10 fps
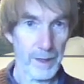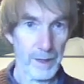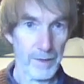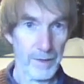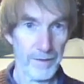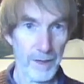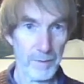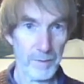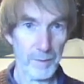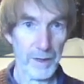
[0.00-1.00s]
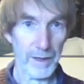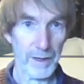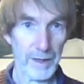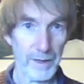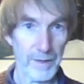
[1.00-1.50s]
times by
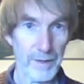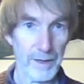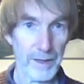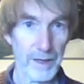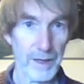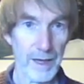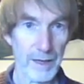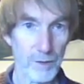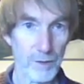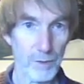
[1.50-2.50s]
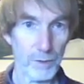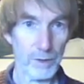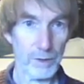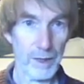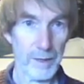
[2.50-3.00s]
the actual
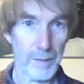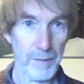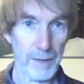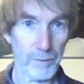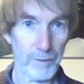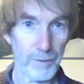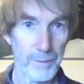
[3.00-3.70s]
amount